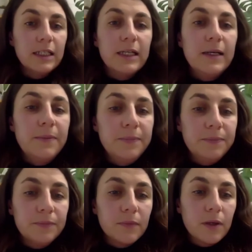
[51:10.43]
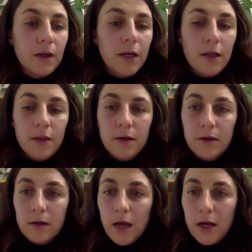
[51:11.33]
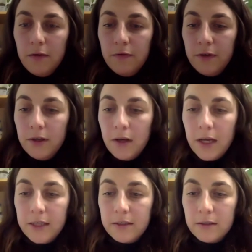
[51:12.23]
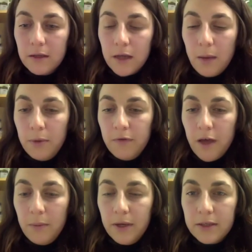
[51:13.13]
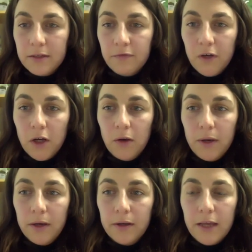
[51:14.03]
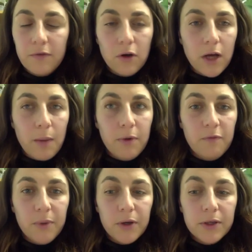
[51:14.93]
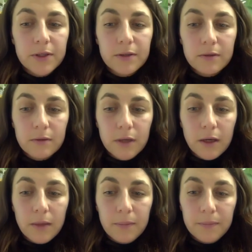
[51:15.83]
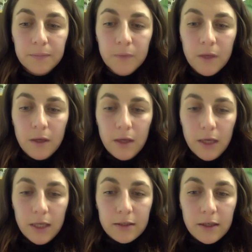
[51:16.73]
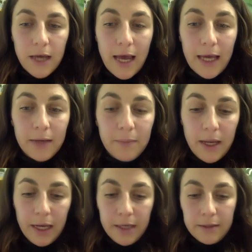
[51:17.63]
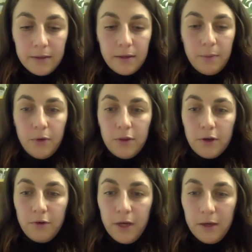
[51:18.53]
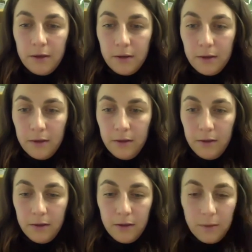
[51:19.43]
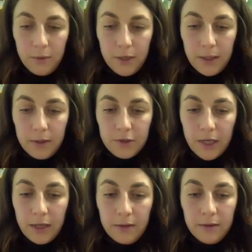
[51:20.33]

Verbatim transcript: Um, another kind of nice a couple of herbalists to follow, and they've got a couple of books. Um, is the Handmade Apothecary? I'll put it in the chat.